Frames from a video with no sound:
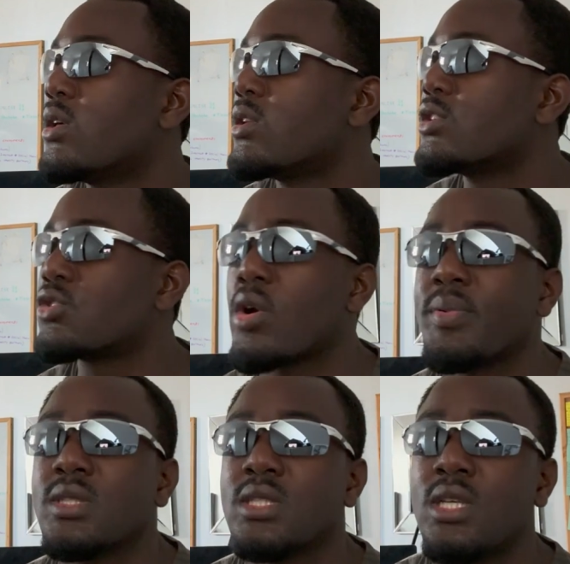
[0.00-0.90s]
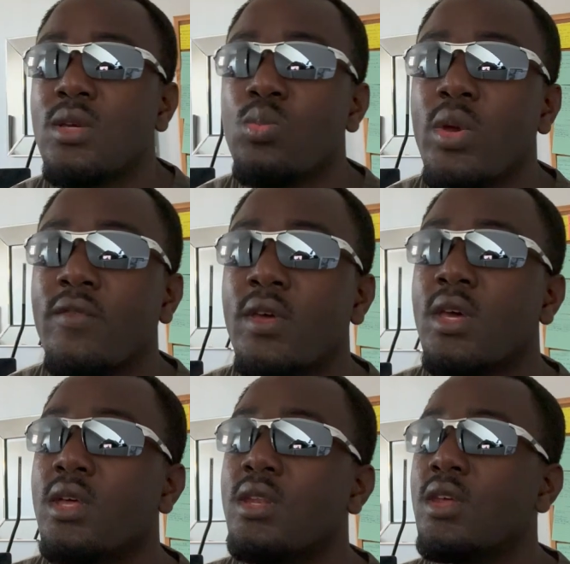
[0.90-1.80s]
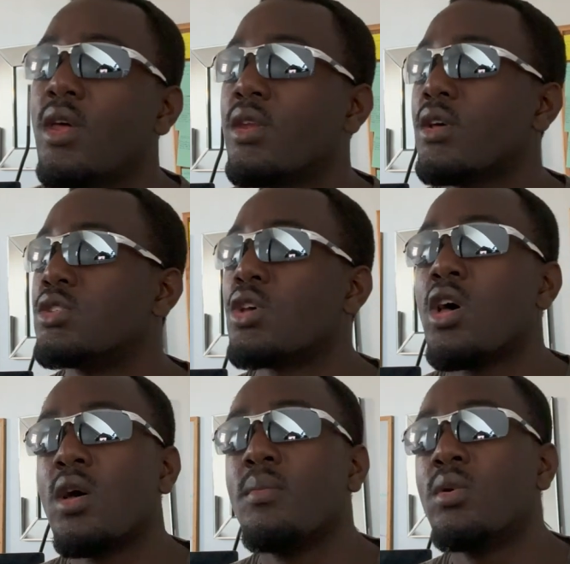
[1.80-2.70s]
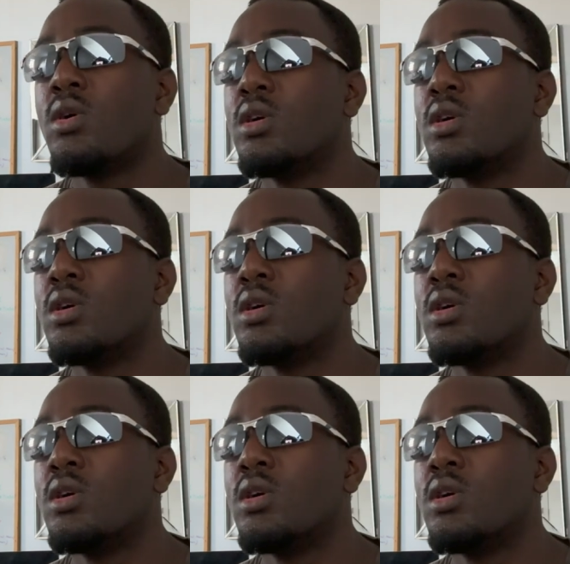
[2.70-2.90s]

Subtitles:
discrepancy with the term